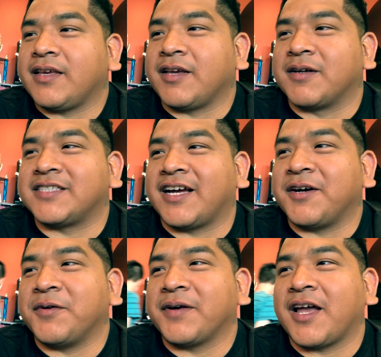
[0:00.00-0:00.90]
he was like,
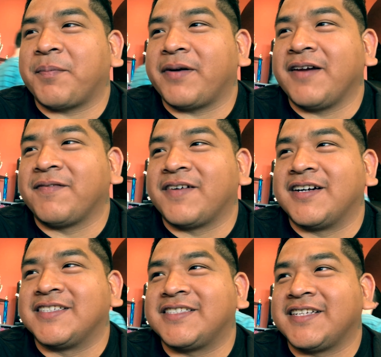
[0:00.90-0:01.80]
"Oh, we gotta pray
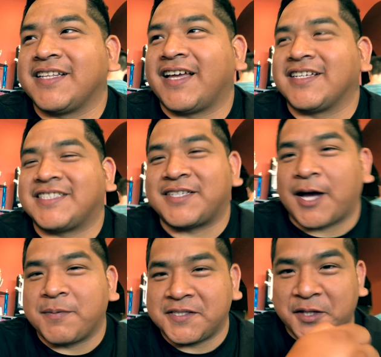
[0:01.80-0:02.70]
first. and he like
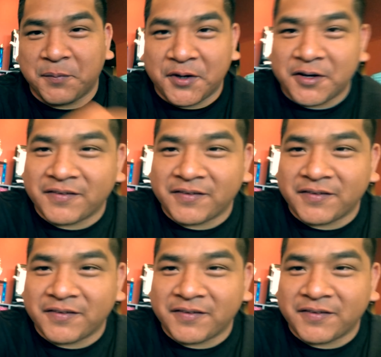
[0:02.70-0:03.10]
stops in the middle